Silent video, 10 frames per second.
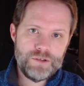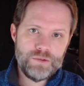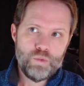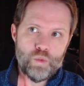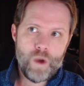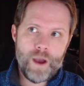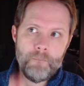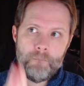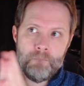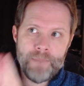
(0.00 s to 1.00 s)
to what
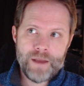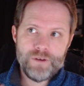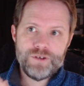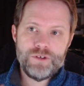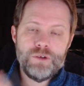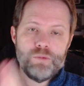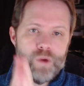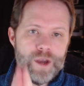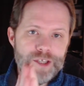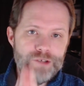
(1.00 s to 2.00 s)
matters to you and
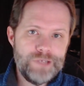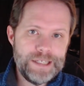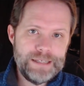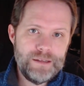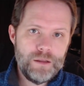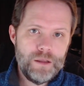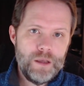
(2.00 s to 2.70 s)
what you need,